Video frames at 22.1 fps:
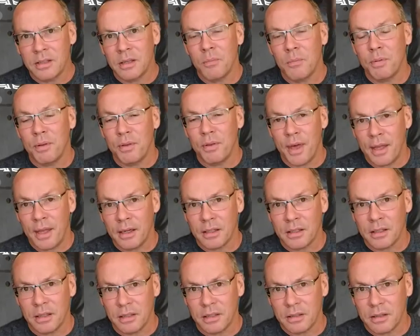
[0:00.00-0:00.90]
of the
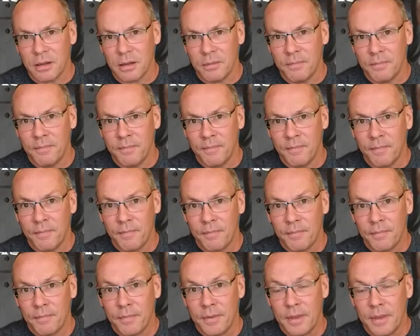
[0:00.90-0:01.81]
sympathetic system
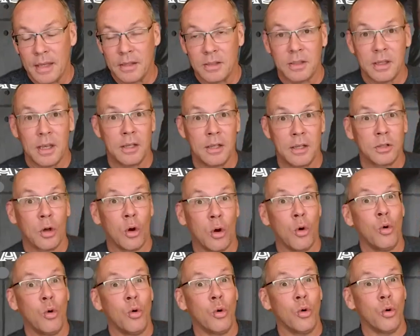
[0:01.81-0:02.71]
that says,
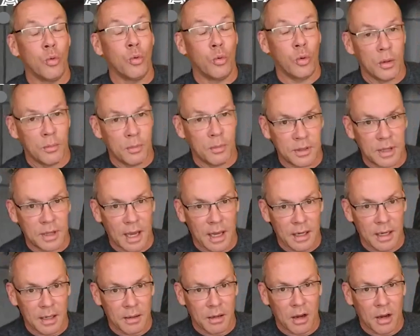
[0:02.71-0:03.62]
oh, we almost
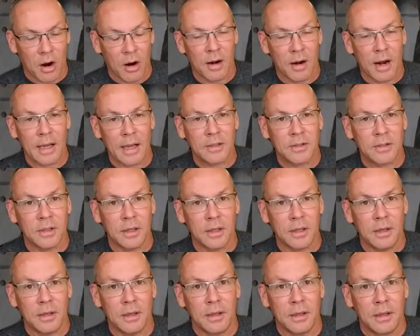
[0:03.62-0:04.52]
got in a car
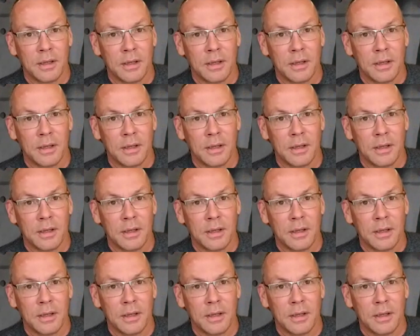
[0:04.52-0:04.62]
accident.